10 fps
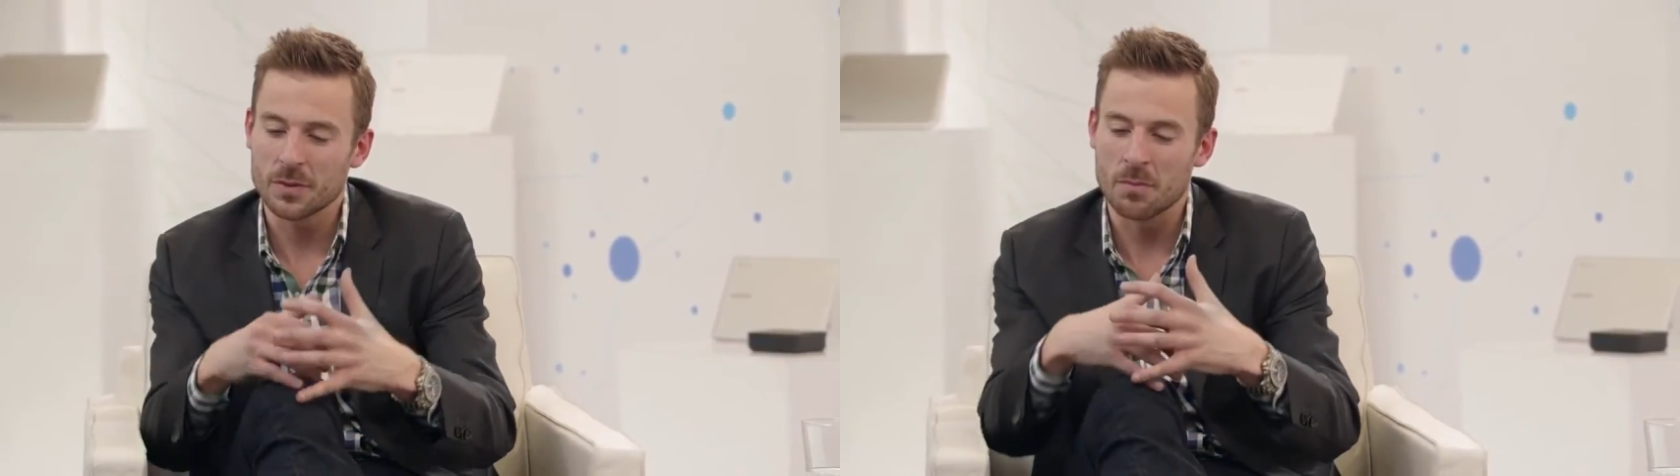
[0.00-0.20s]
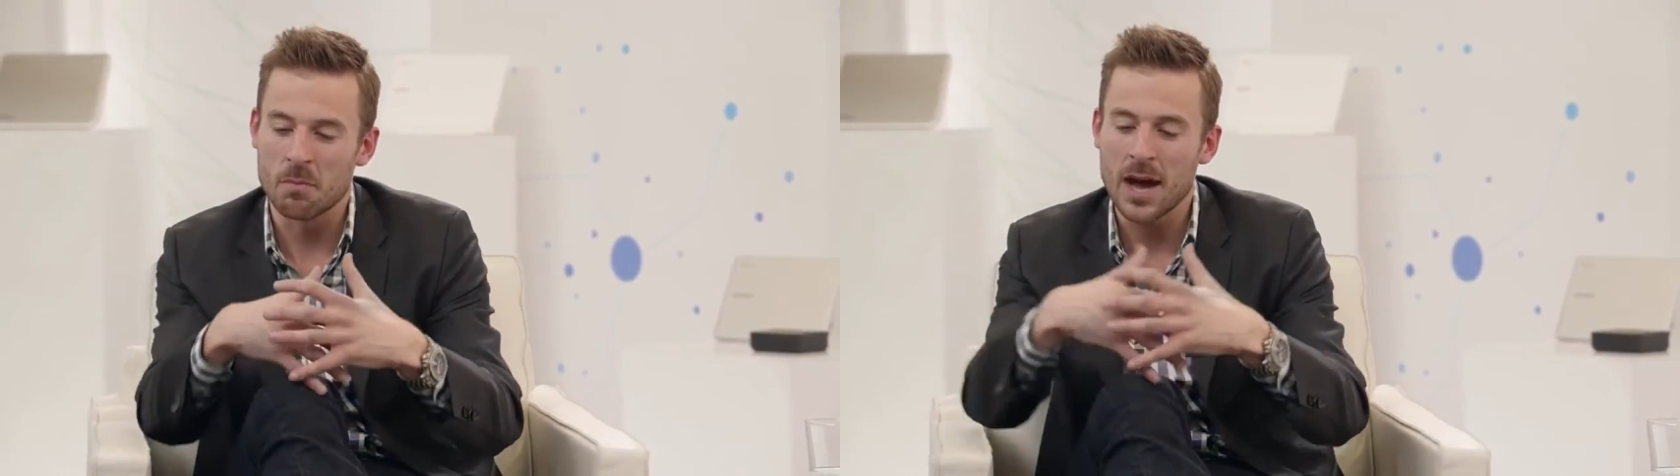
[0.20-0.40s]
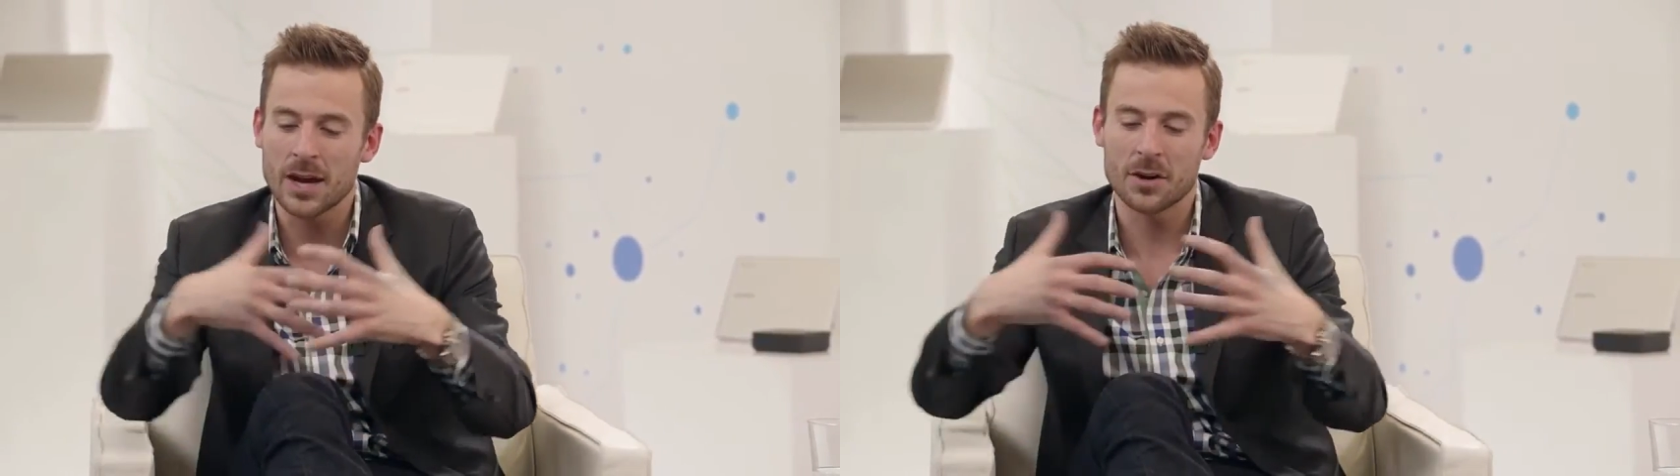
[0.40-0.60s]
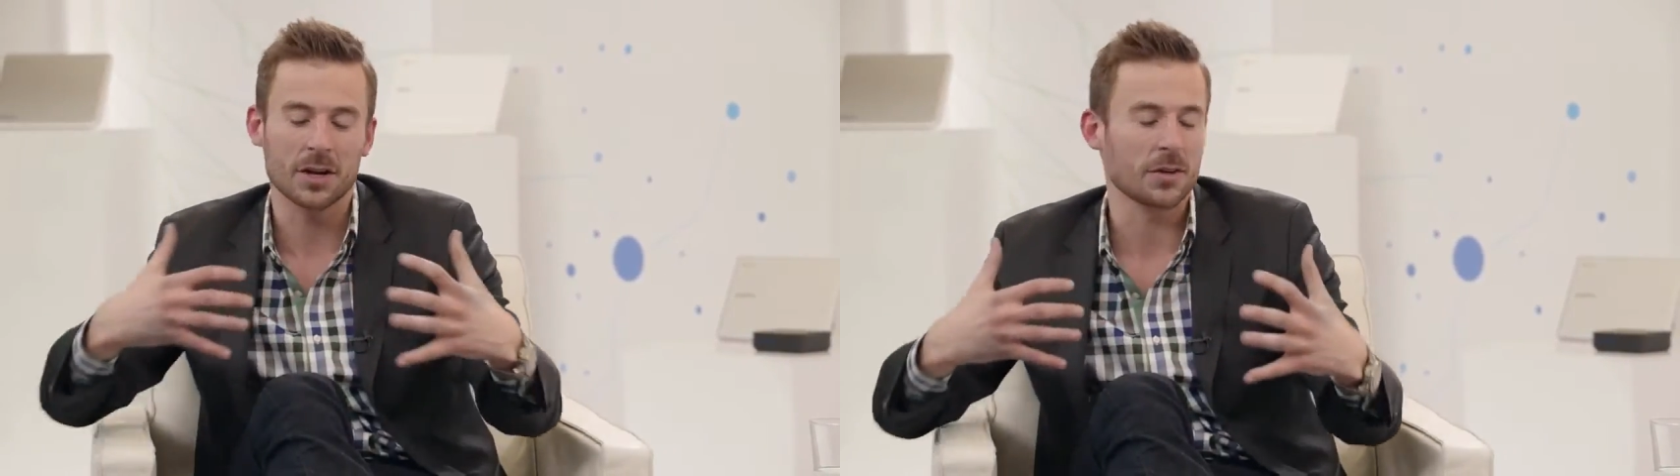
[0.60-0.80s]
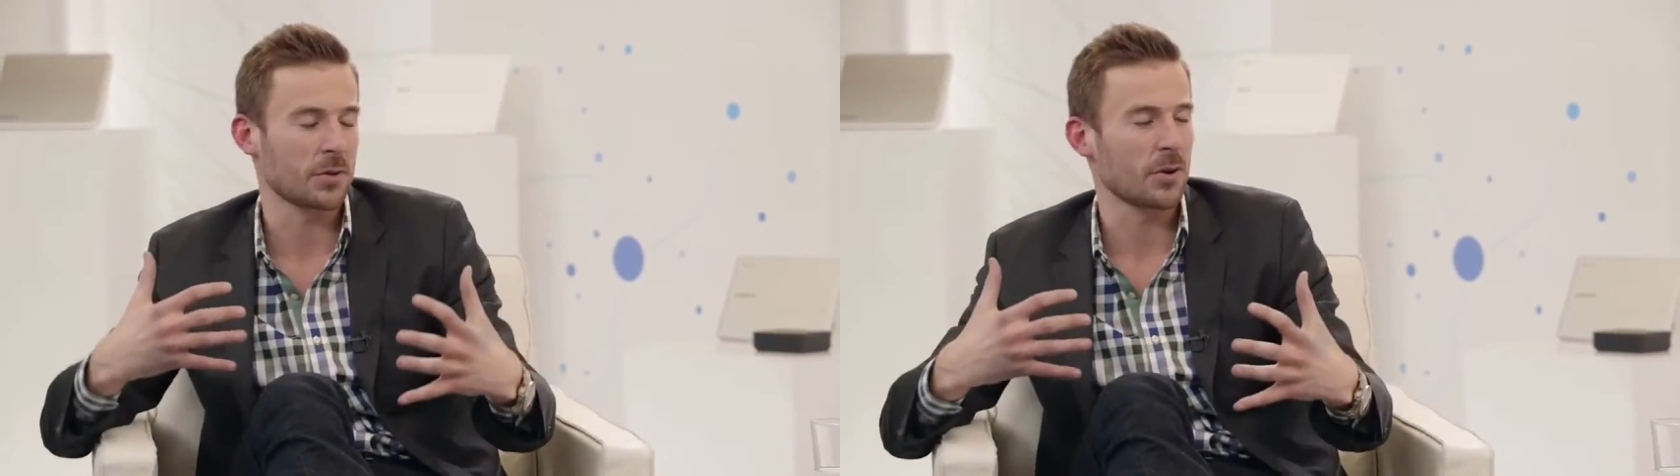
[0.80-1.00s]

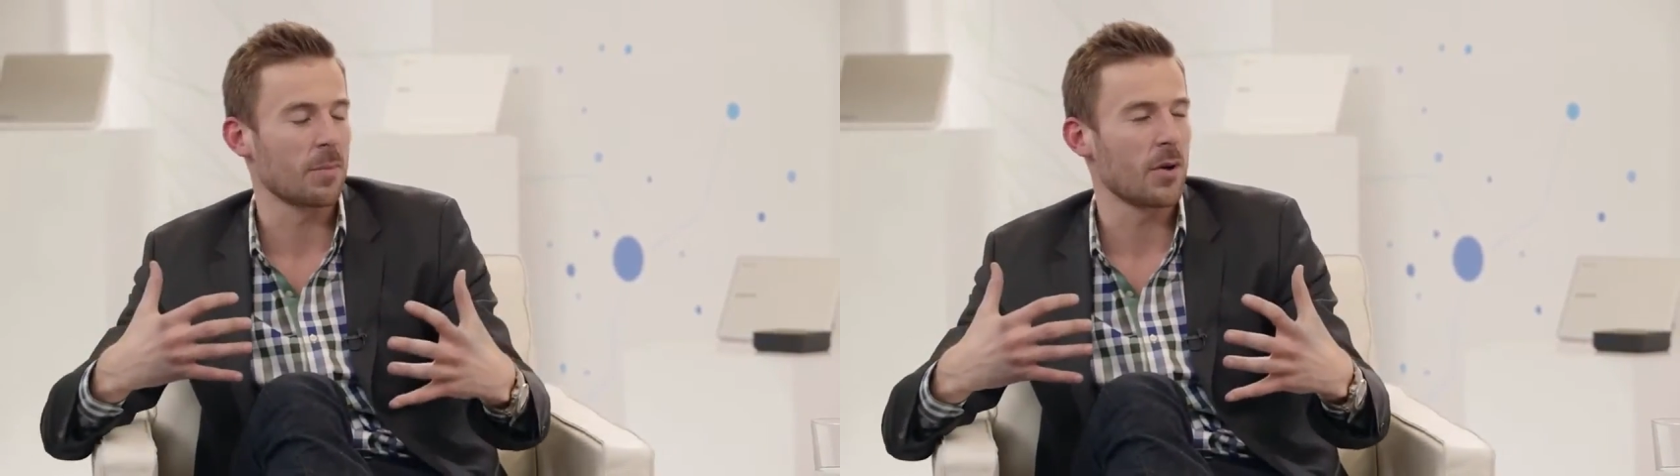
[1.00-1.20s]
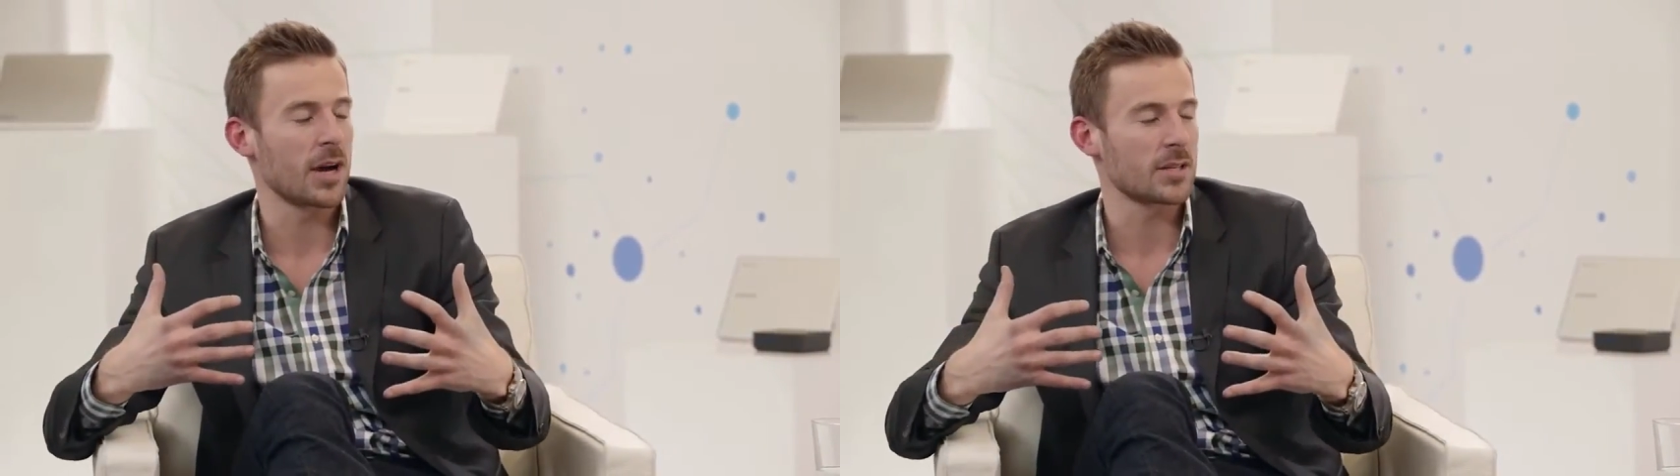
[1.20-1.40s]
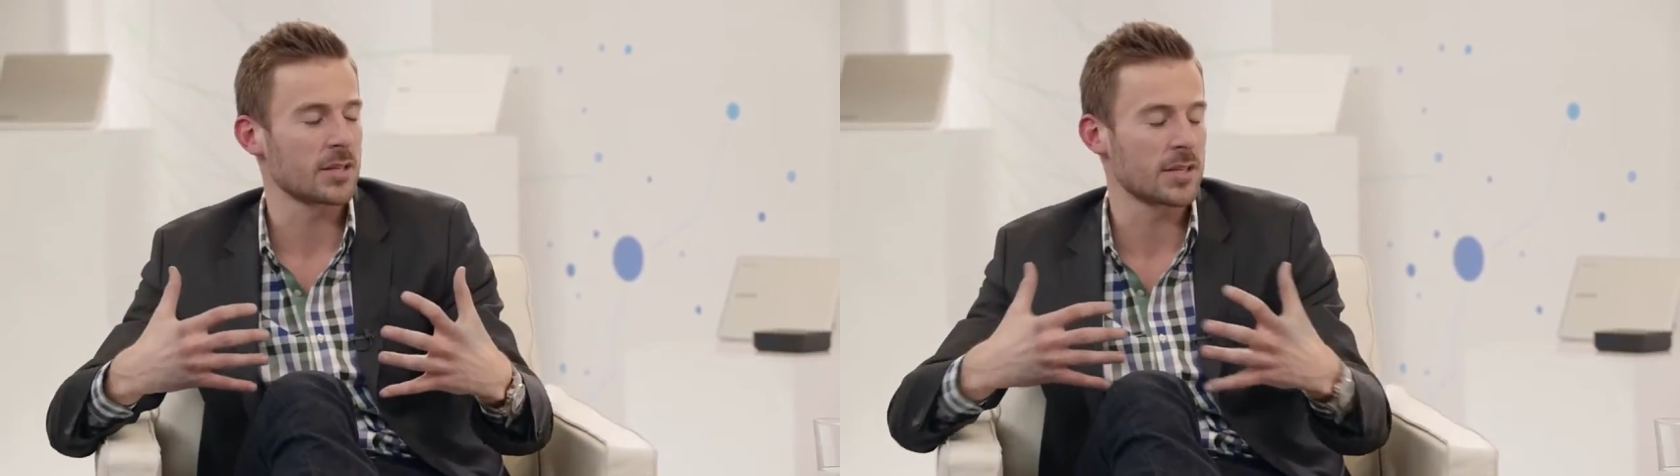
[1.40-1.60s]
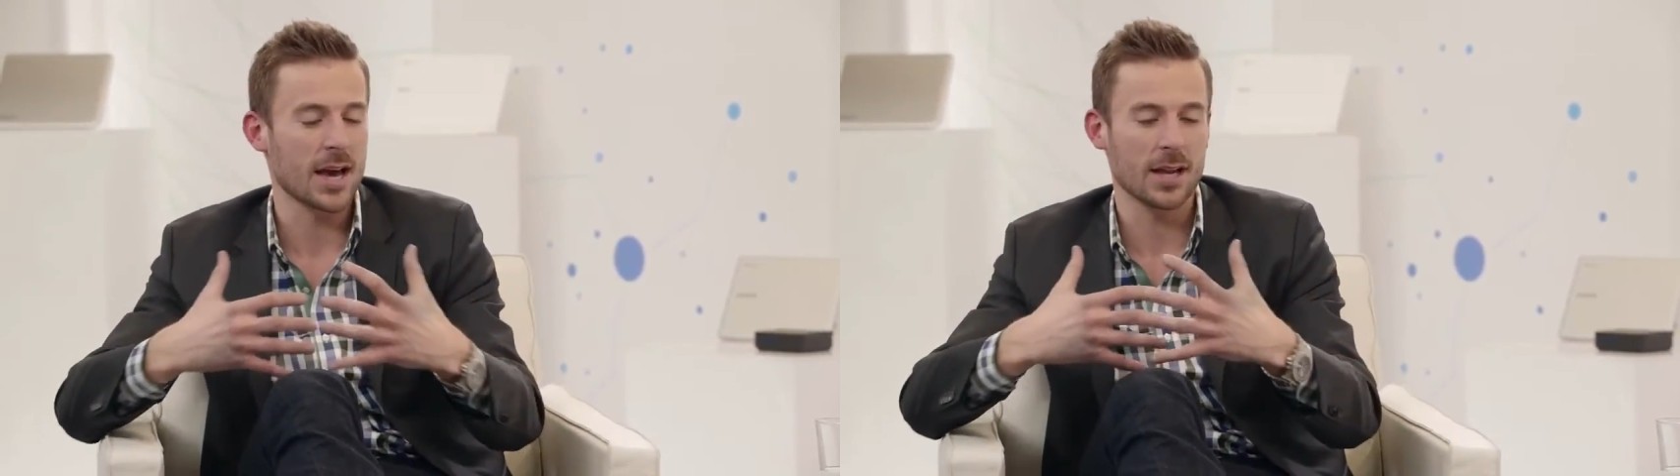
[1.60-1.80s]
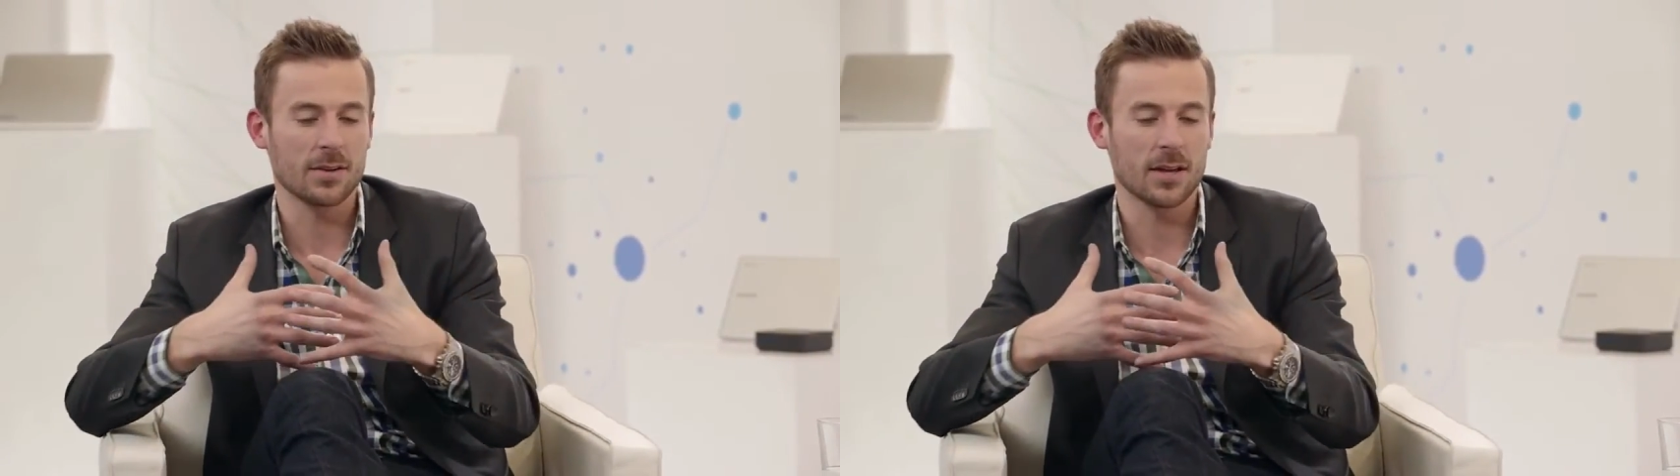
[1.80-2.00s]
migrating to Chrome OS is
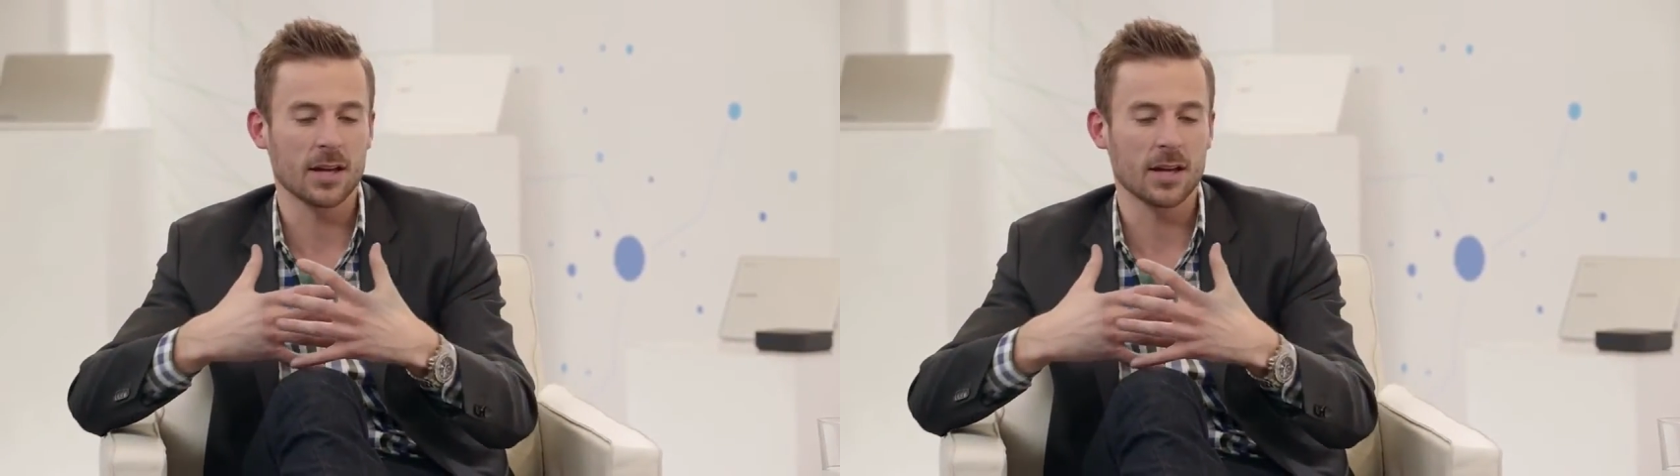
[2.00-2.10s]
that